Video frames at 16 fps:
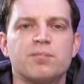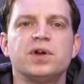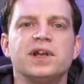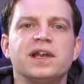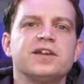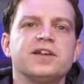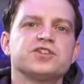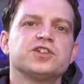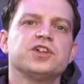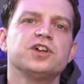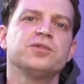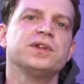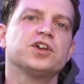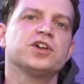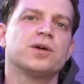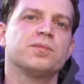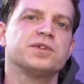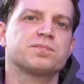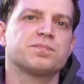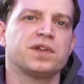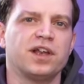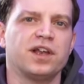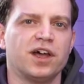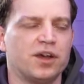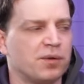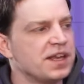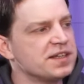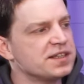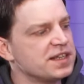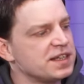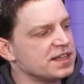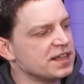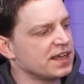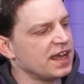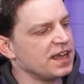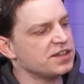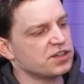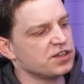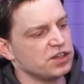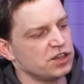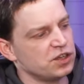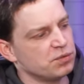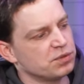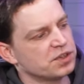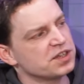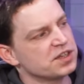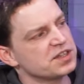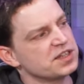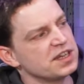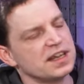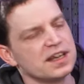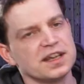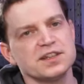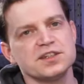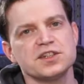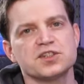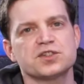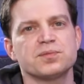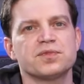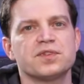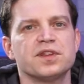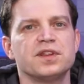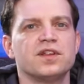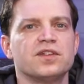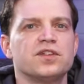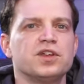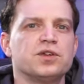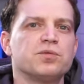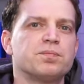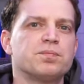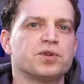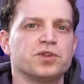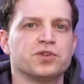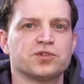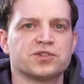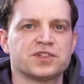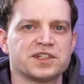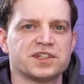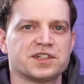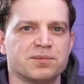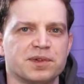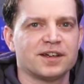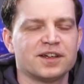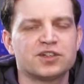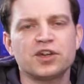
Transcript: But let us know in the comments below, is this a case that you would consider? Is it something that you would put your system in?